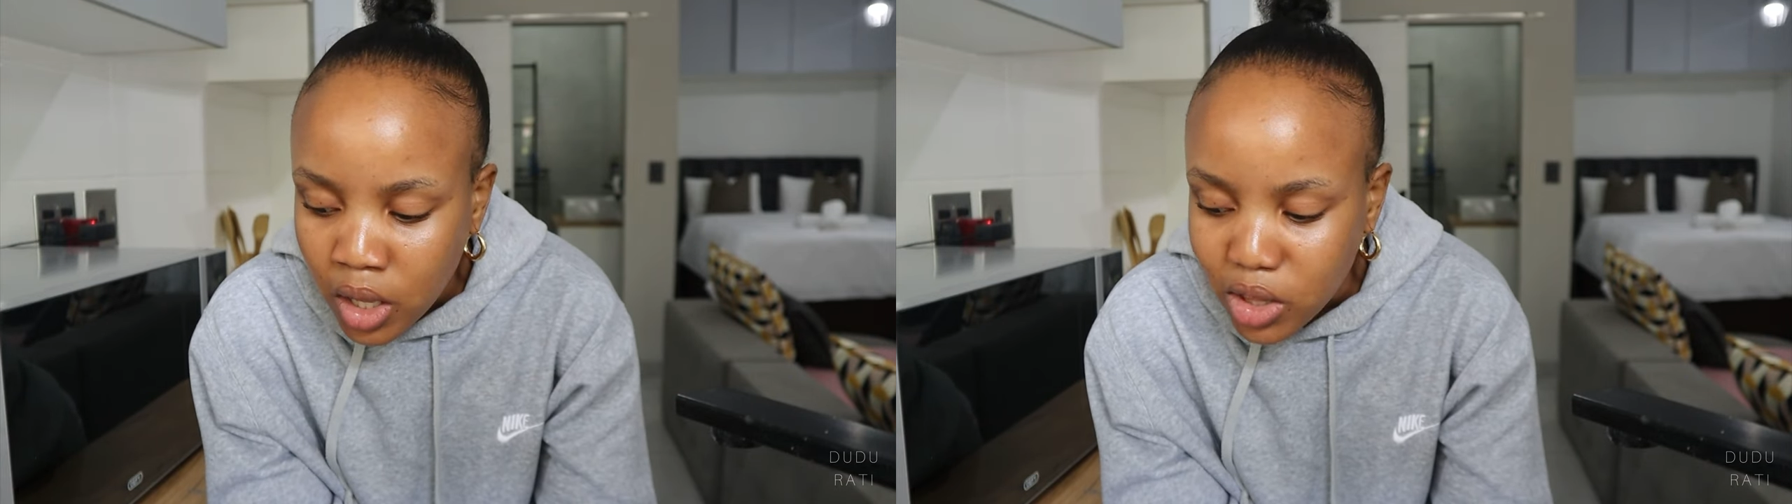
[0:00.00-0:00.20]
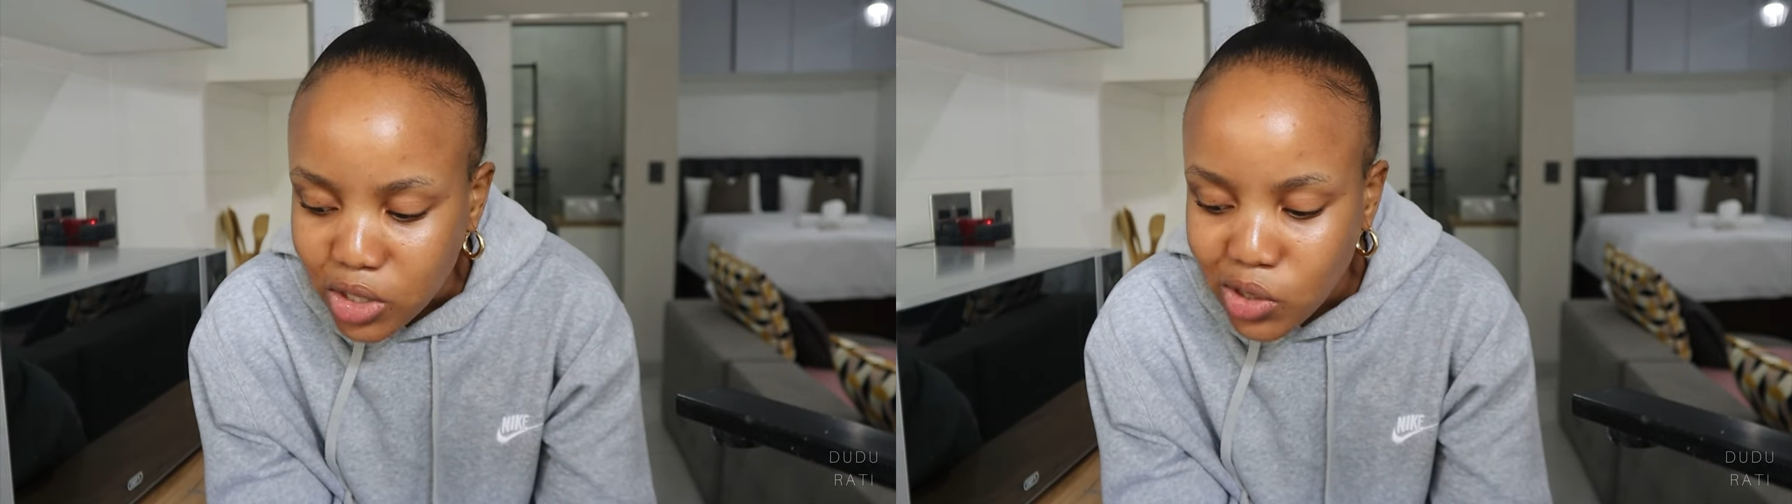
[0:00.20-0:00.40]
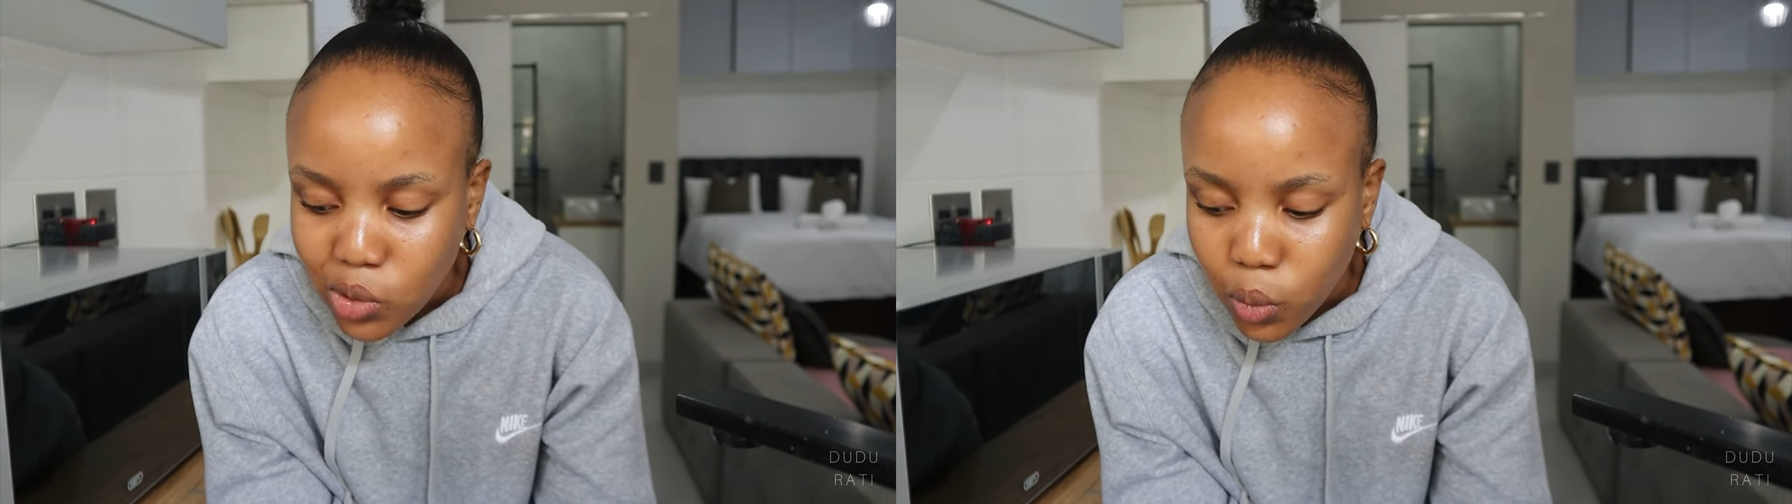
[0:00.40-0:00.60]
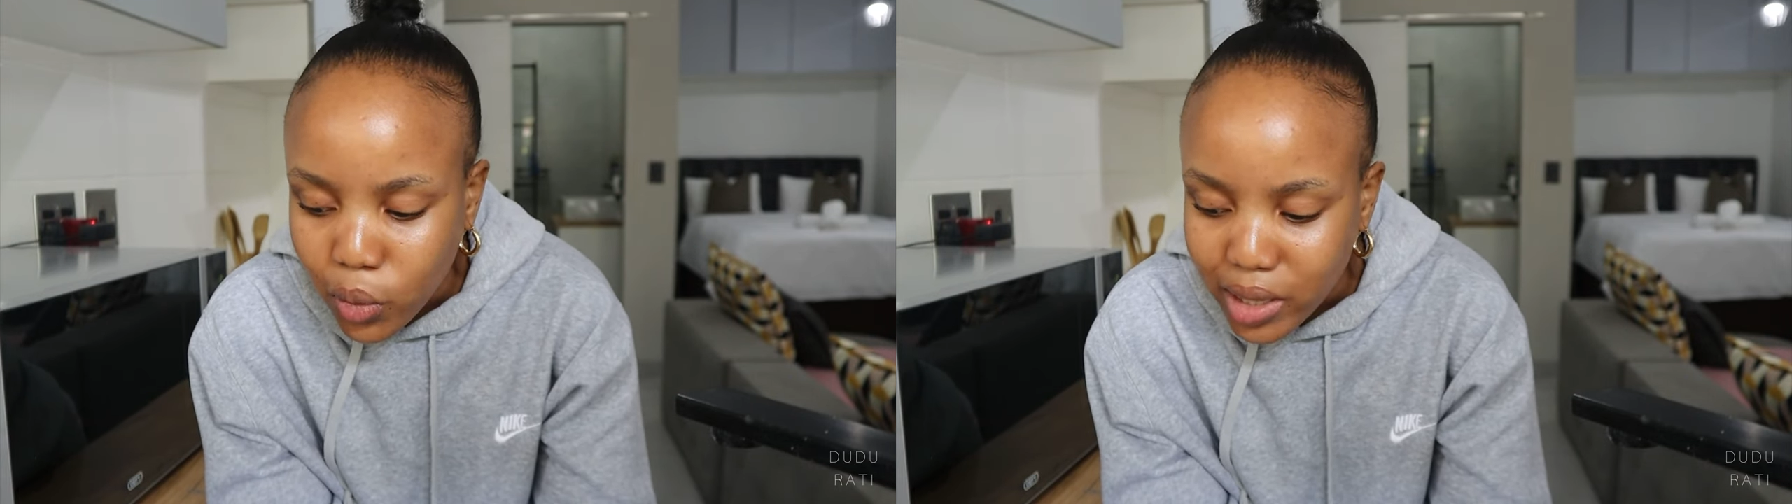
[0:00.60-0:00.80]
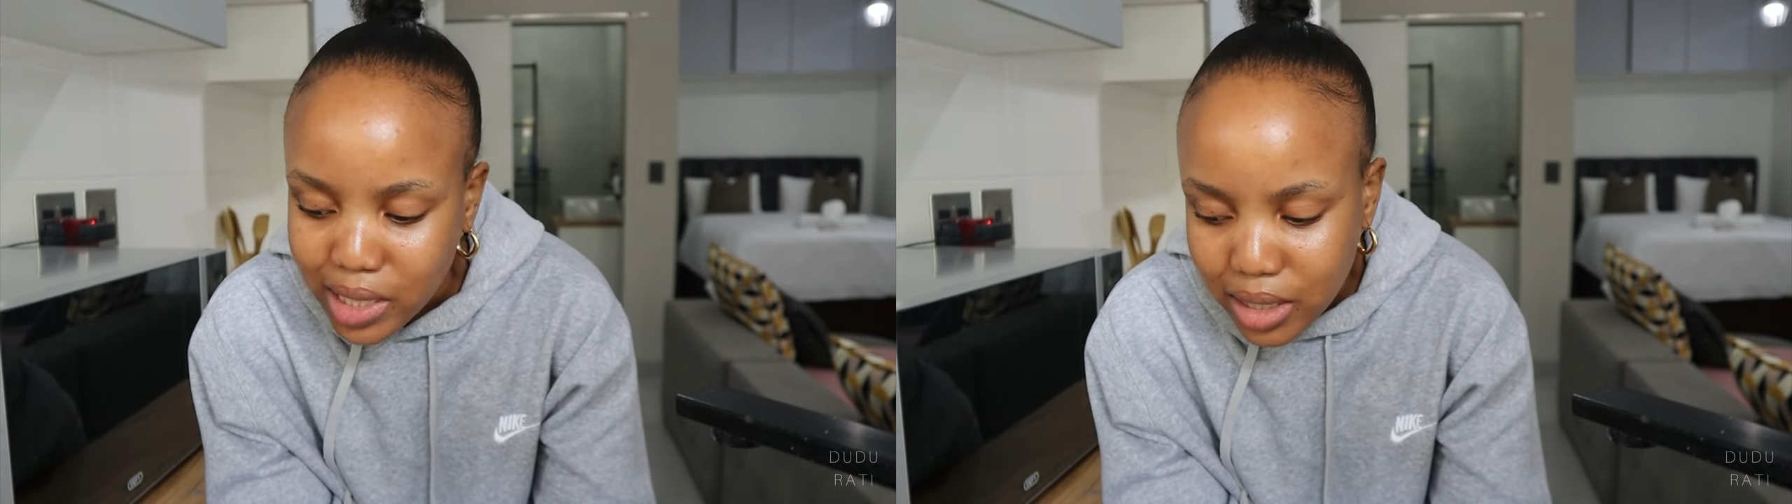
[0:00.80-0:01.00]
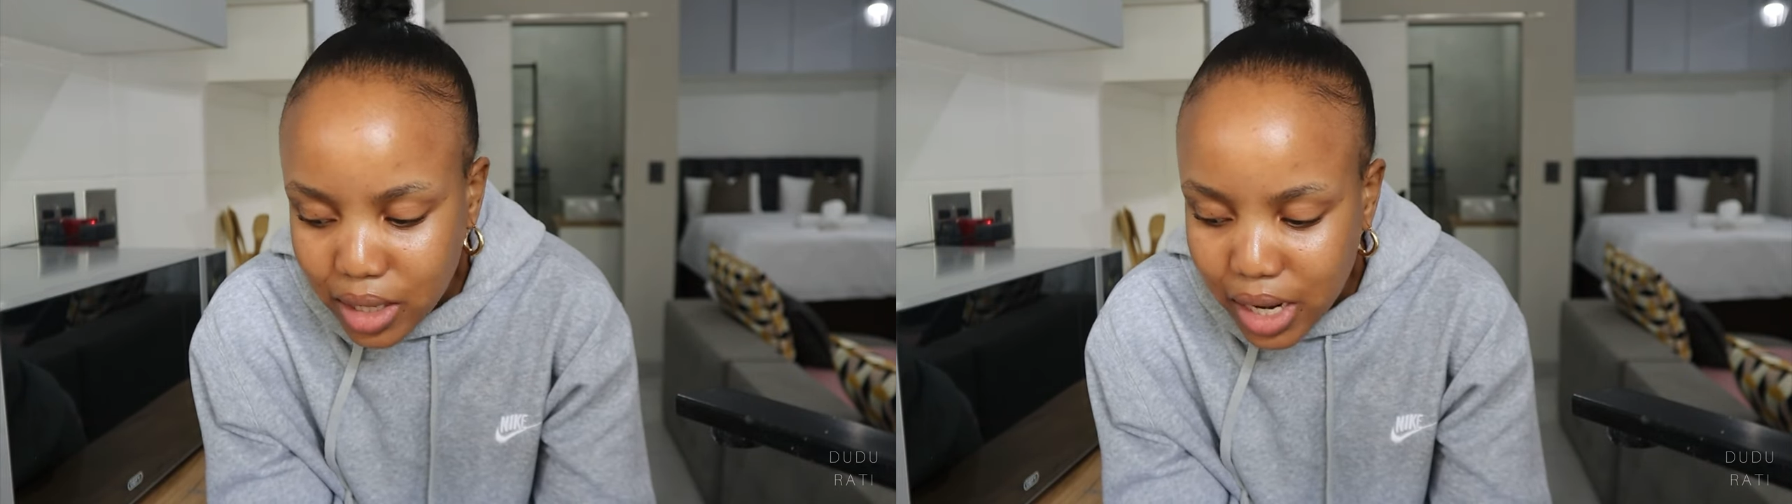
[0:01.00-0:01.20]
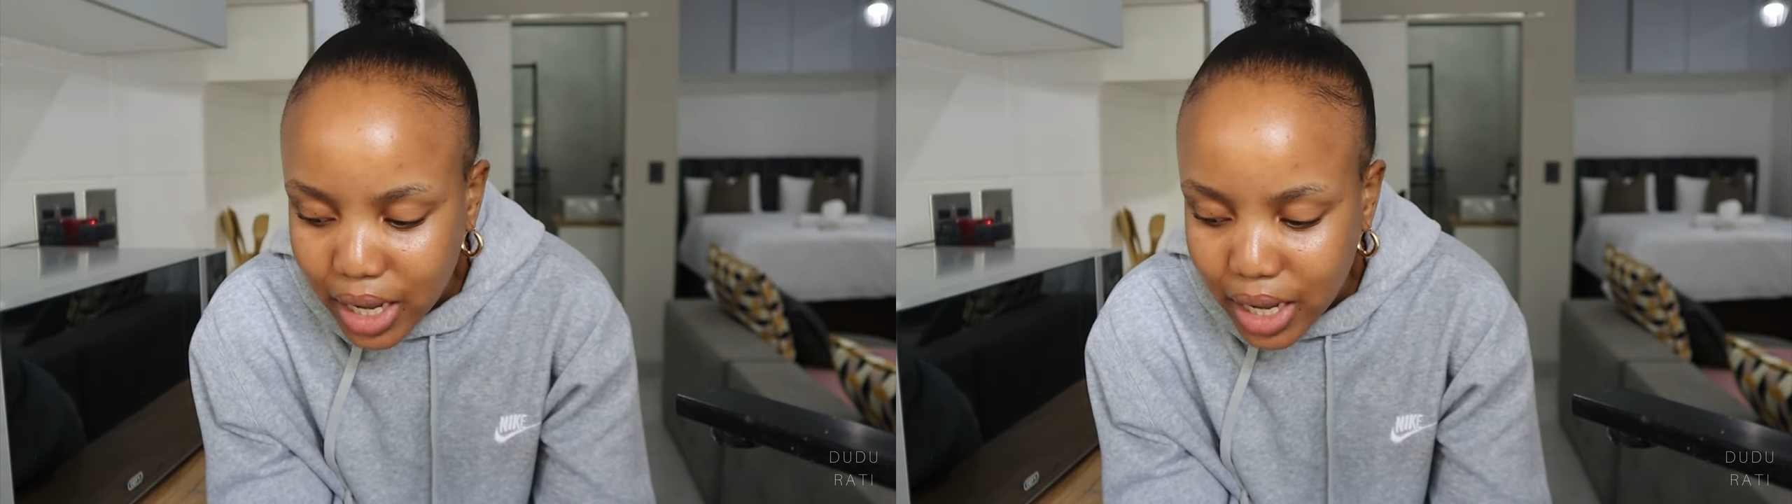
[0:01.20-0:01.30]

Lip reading: the Swiss